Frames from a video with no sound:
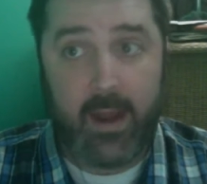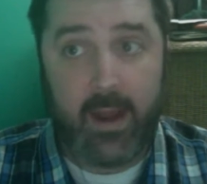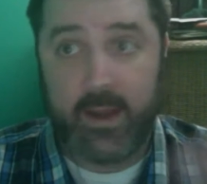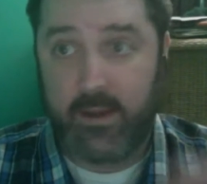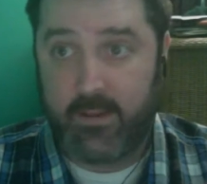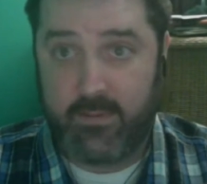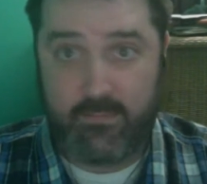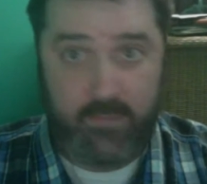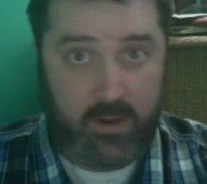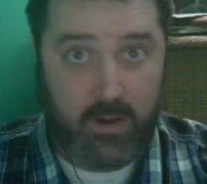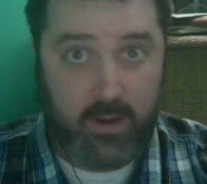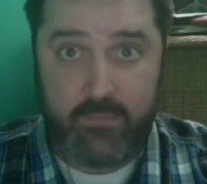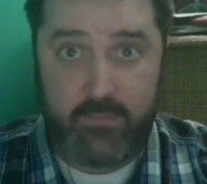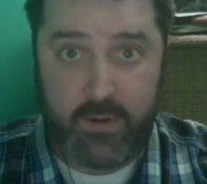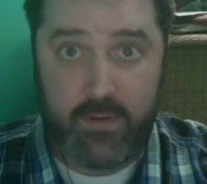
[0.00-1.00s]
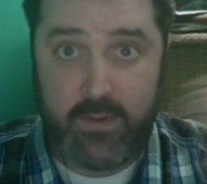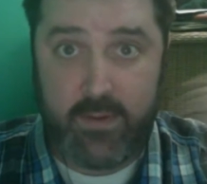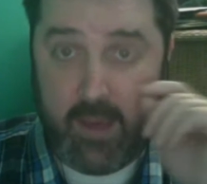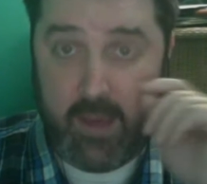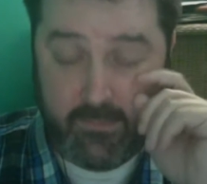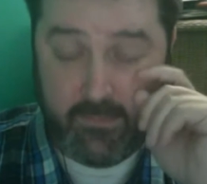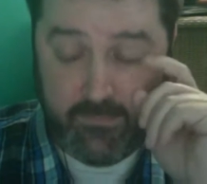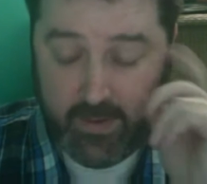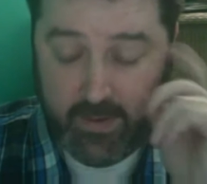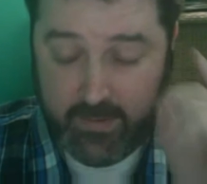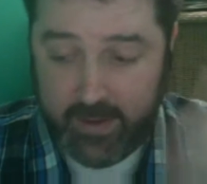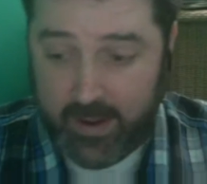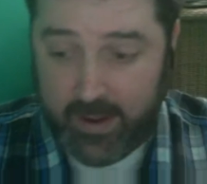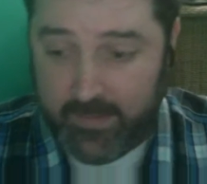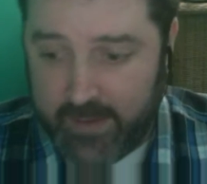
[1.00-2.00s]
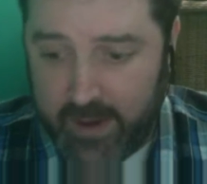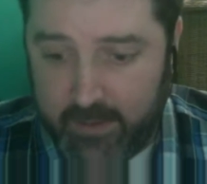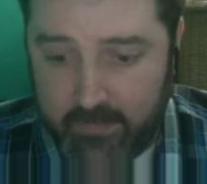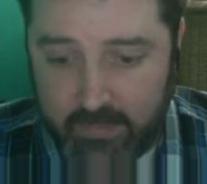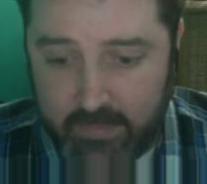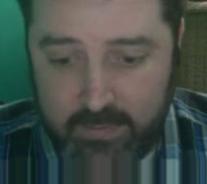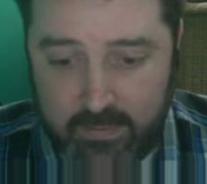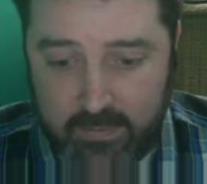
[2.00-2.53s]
I just you know just having found out that I was.